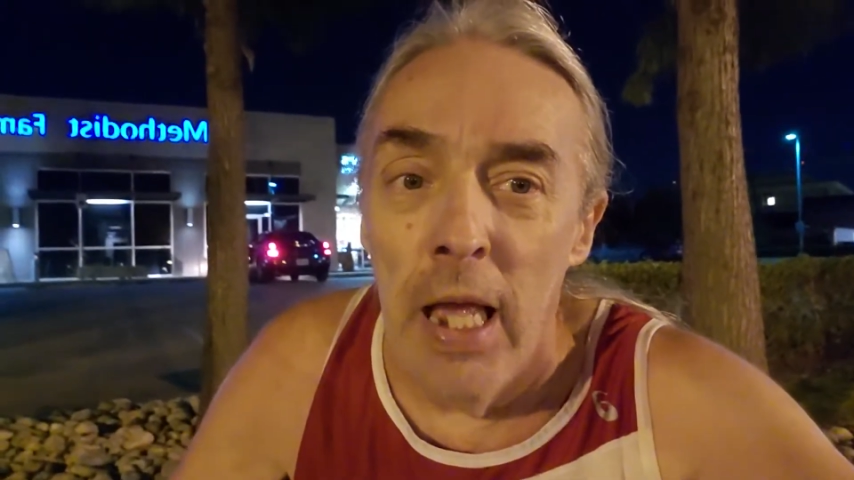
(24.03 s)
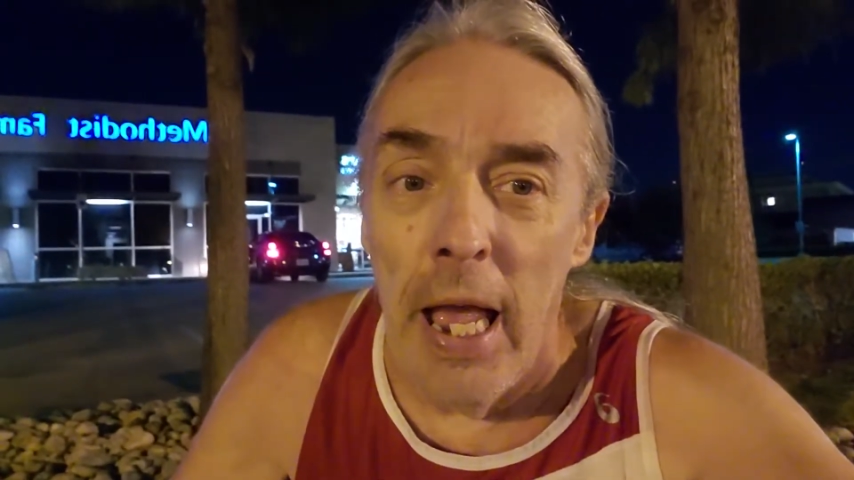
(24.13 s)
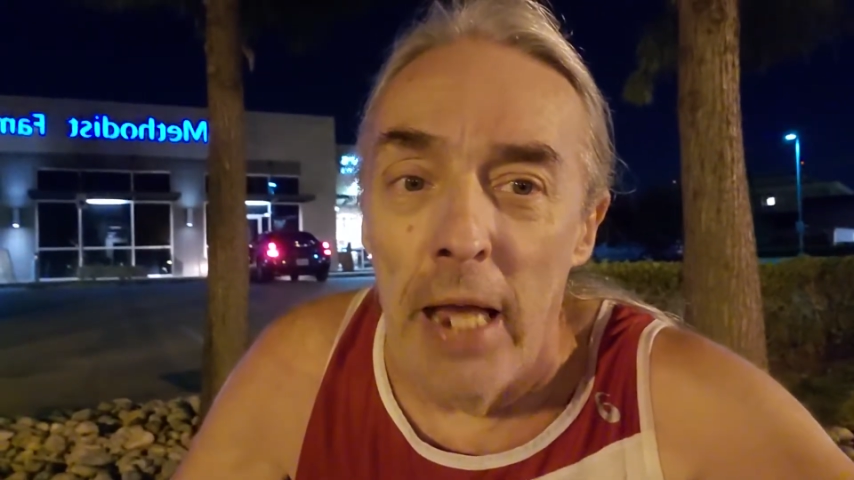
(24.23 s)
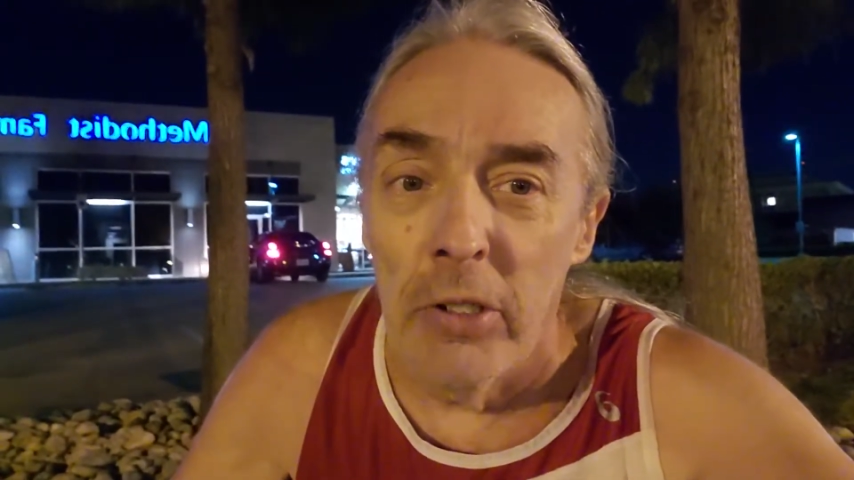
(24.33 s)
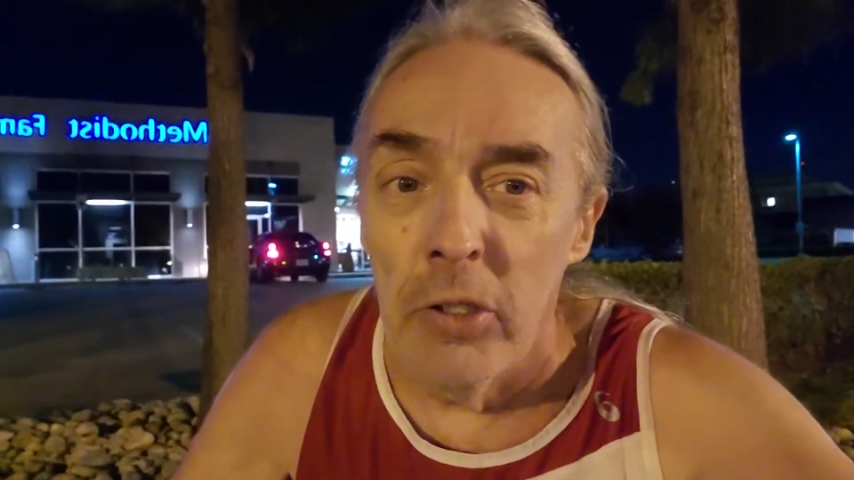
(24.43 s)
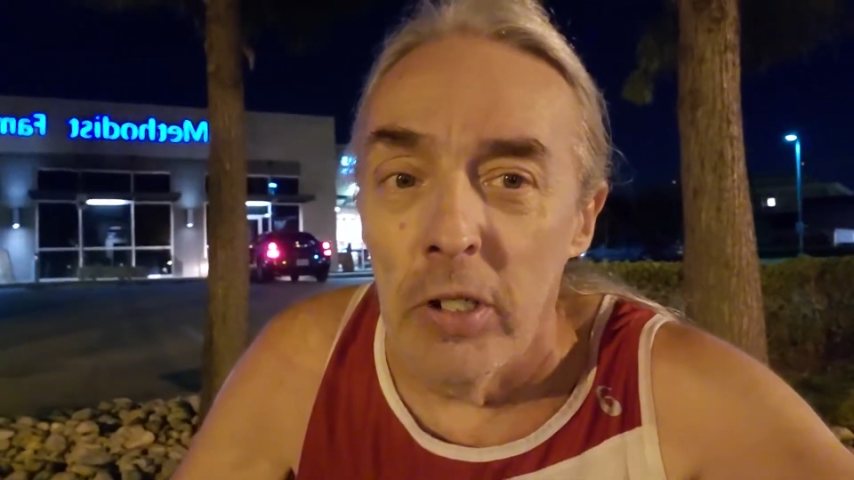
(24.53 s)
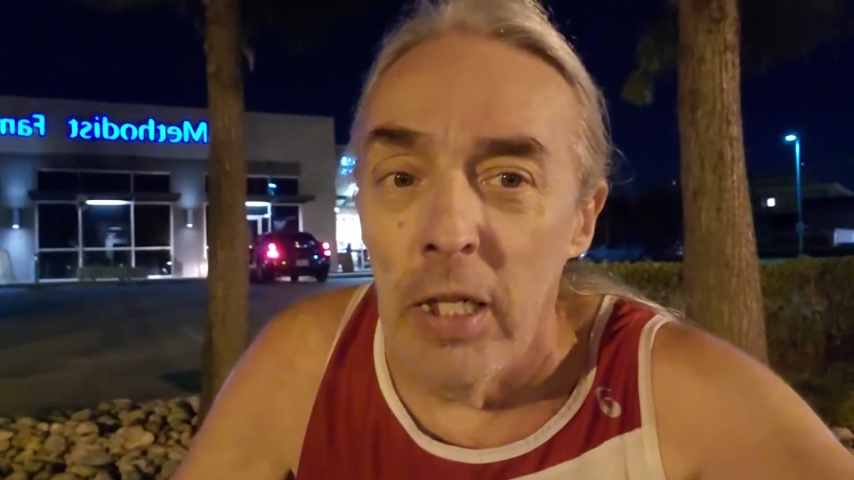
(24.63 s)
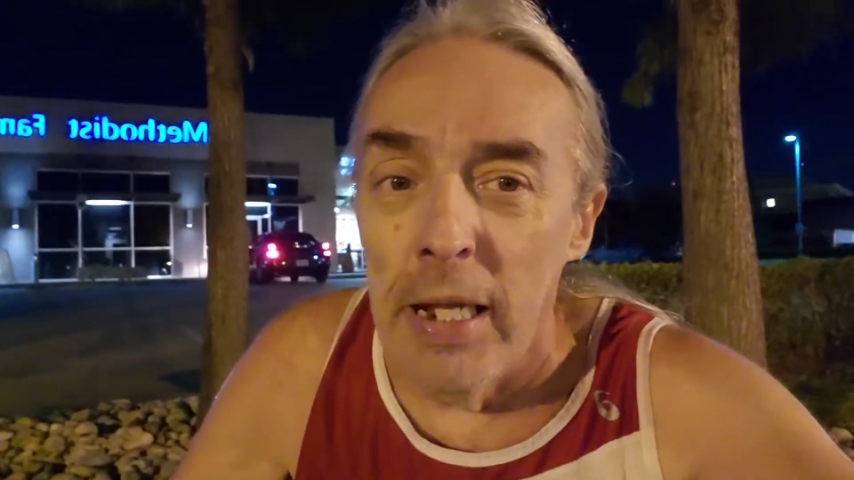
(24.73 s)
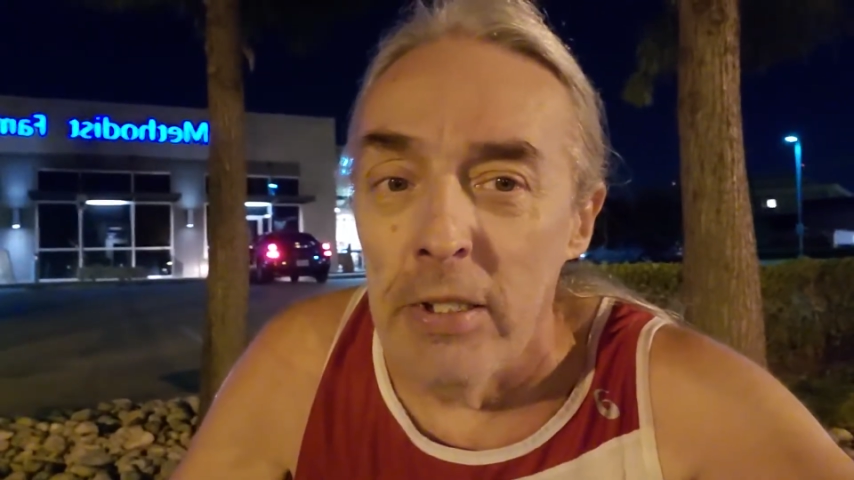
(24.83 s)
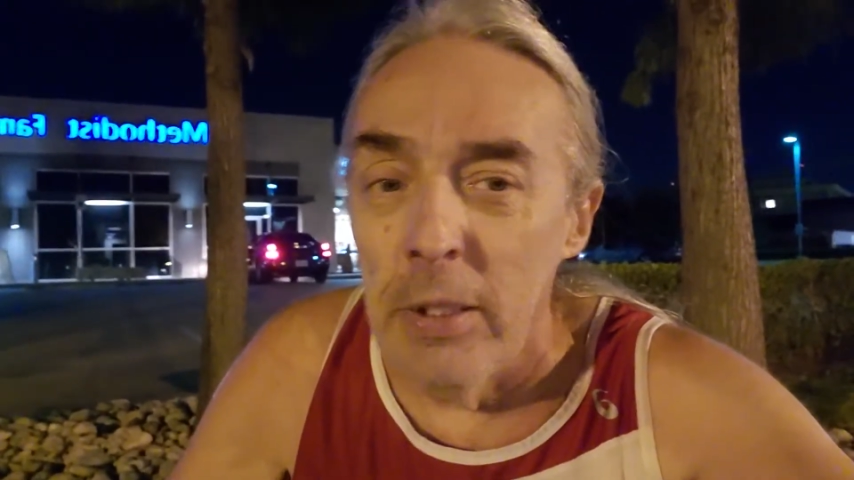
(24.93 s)
actor
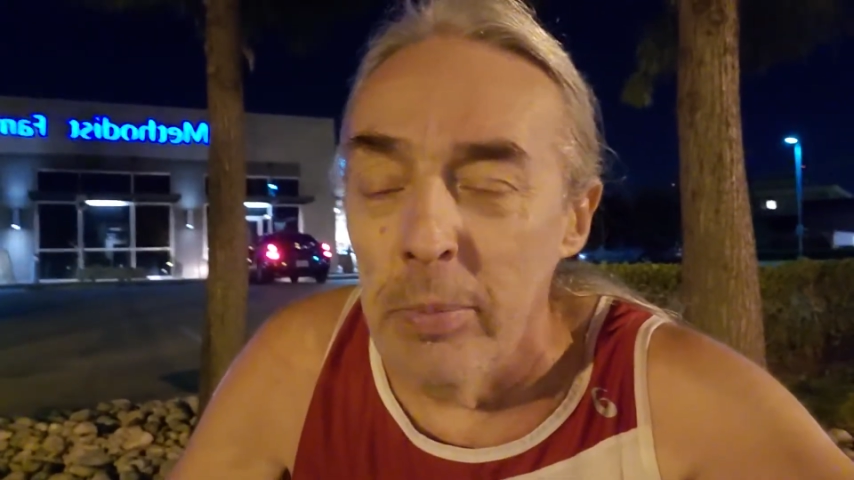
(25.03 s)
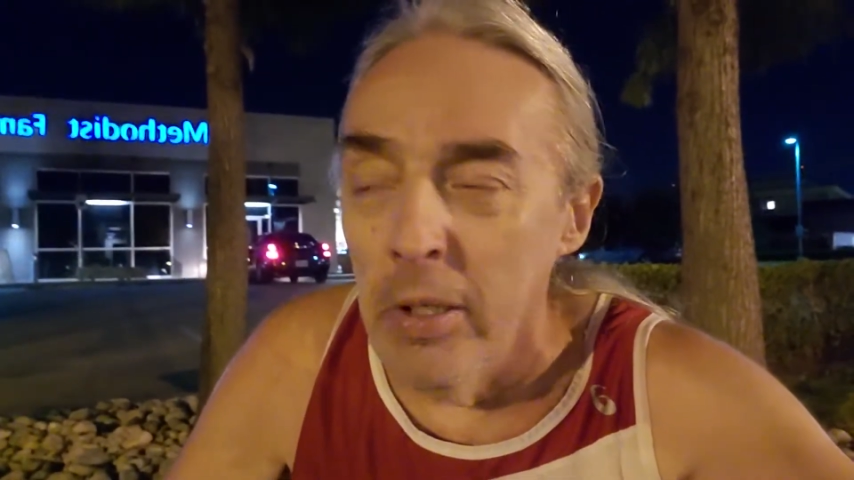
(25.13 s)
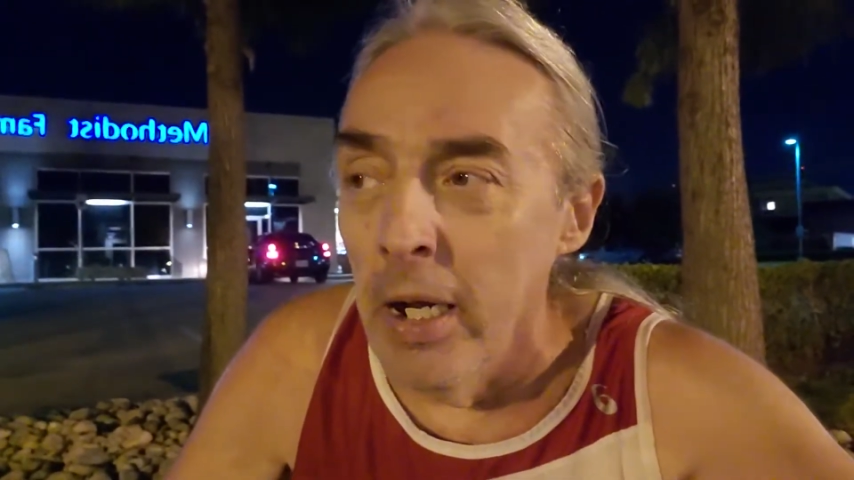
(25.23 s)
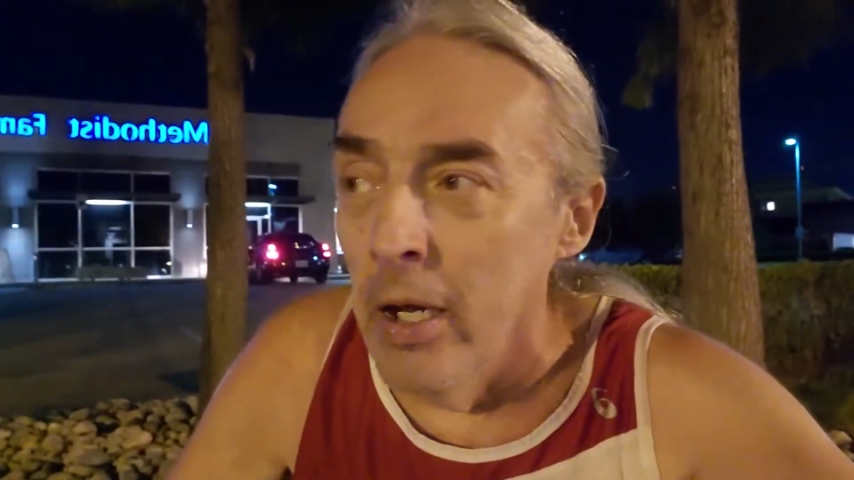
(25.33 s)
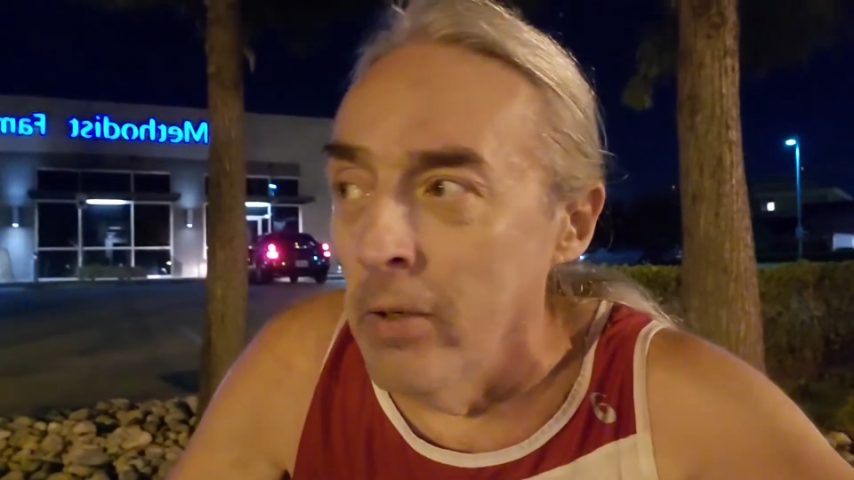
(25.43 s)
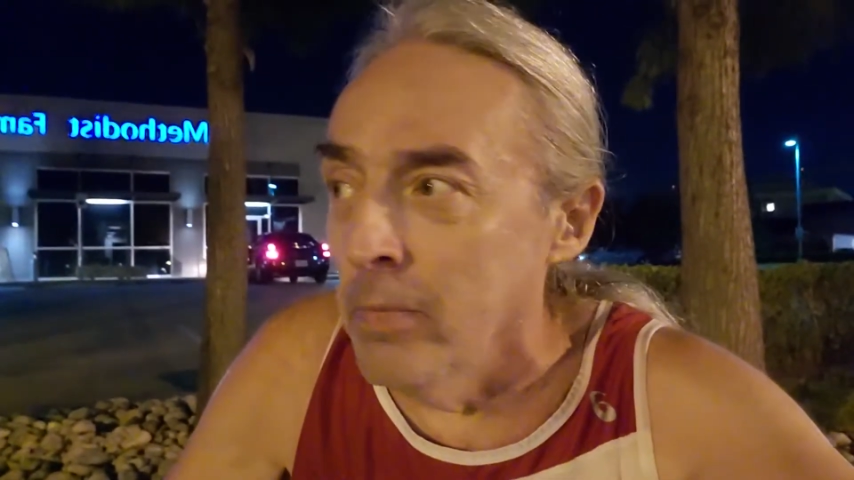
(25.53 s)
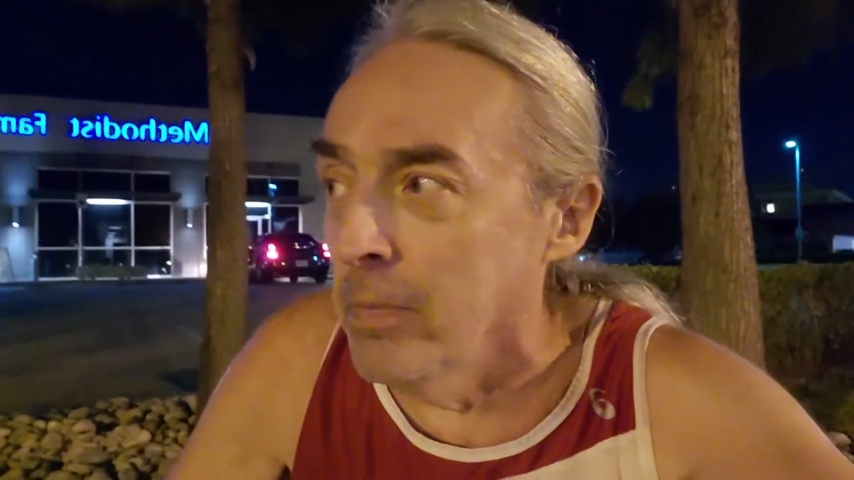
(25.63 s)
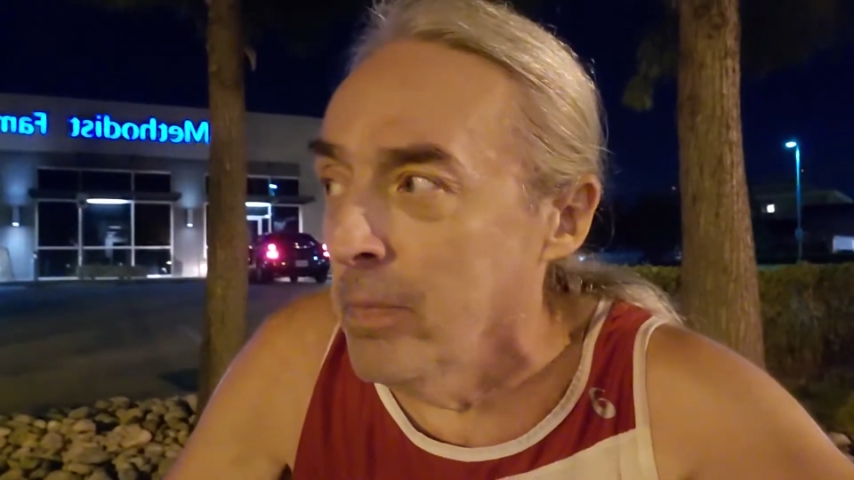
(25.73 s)
Clancy Brown.